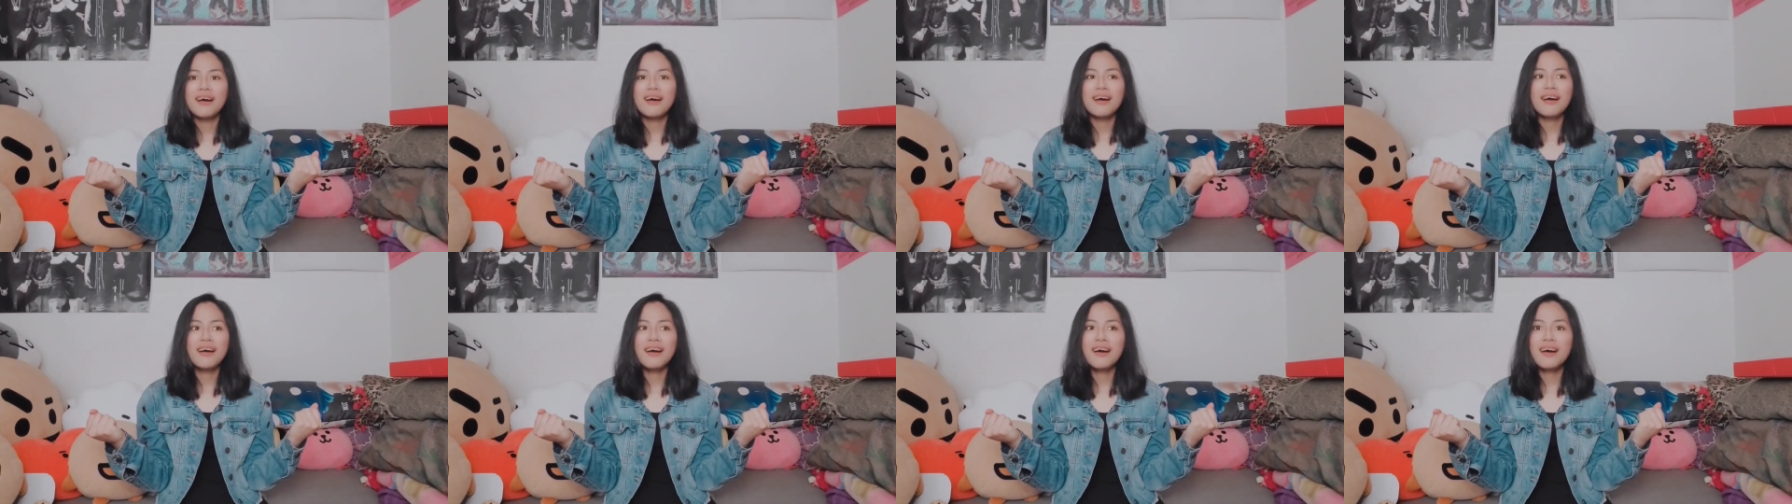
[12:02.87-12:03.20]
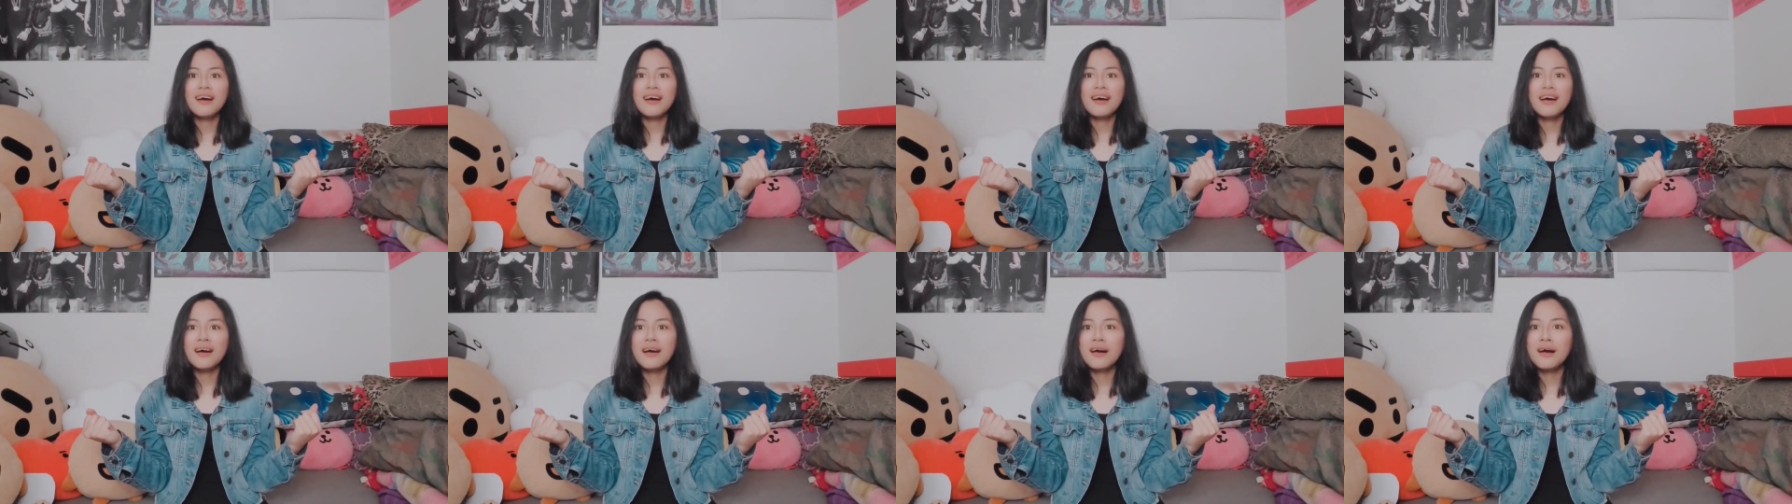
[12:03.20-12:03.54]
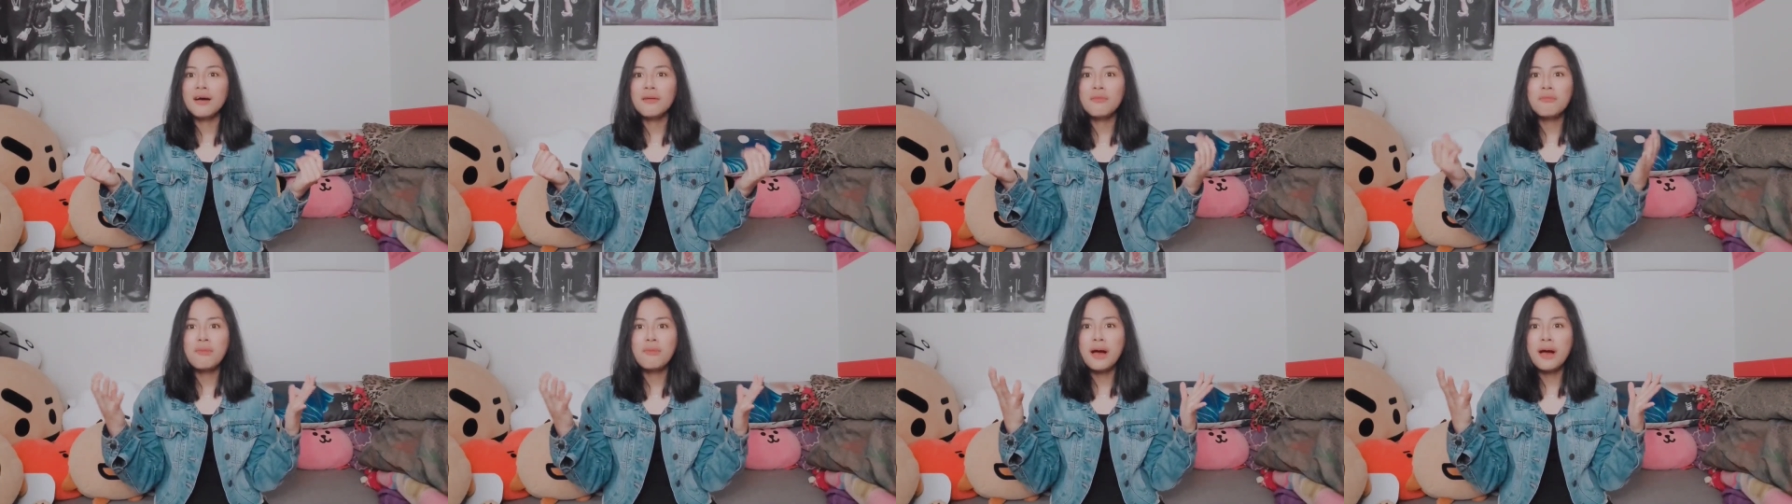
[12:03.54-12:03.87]

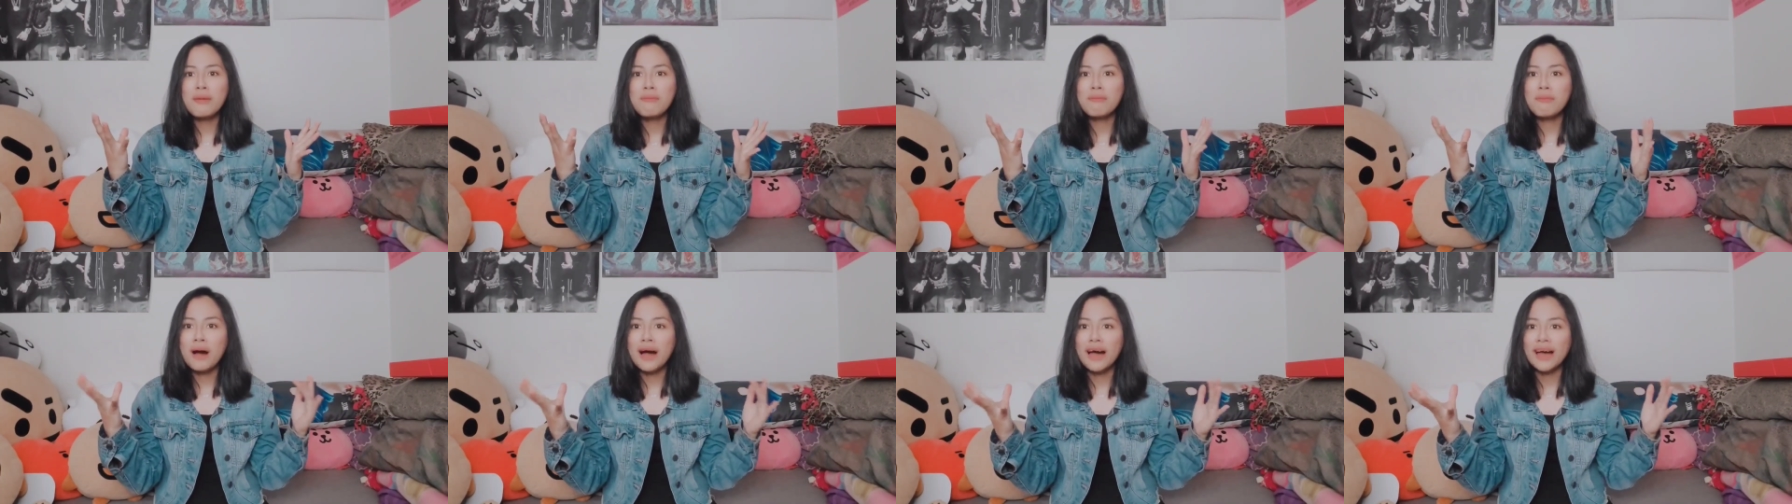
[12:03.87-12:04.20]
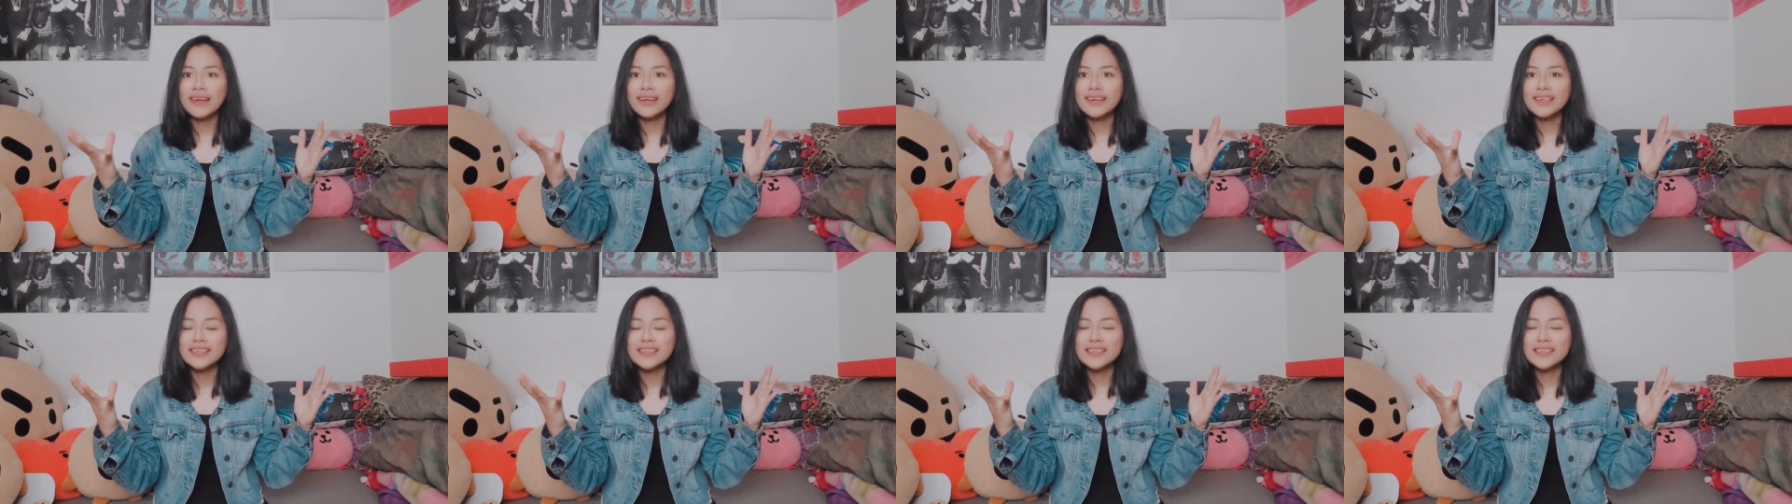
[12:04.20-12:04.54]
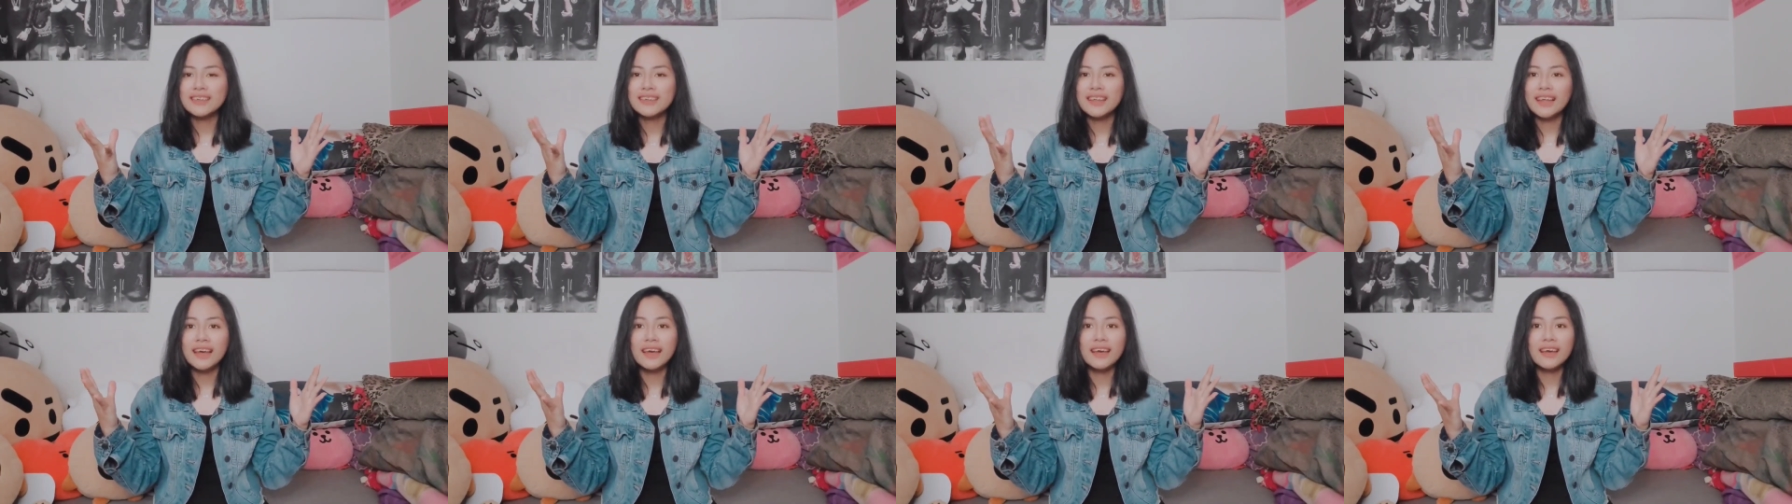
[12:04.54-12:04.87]
my mind is
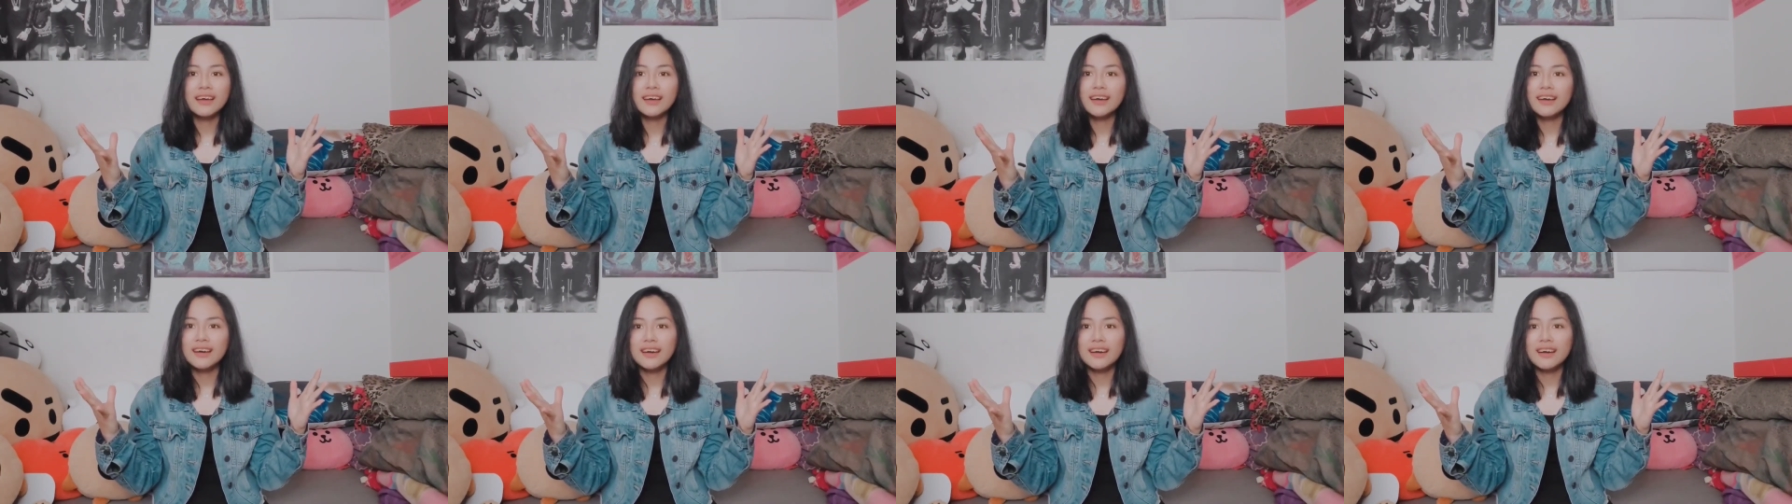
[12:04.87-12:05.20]
still like,